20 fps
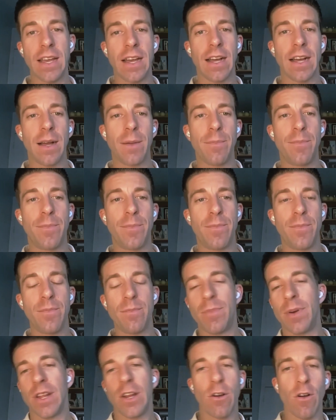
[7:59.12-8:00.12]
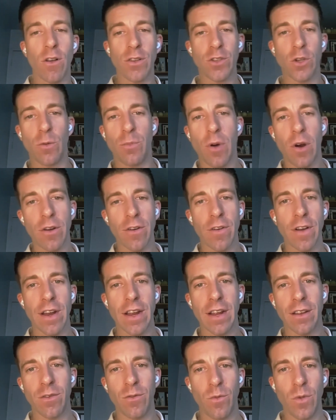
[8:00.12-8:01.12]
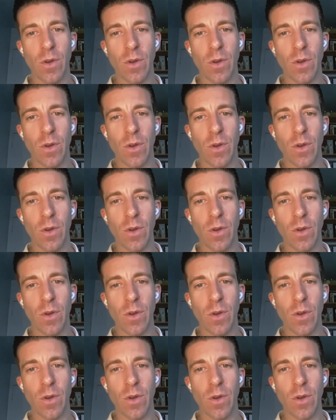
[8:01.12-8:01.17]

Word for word: uh, but you're also partnering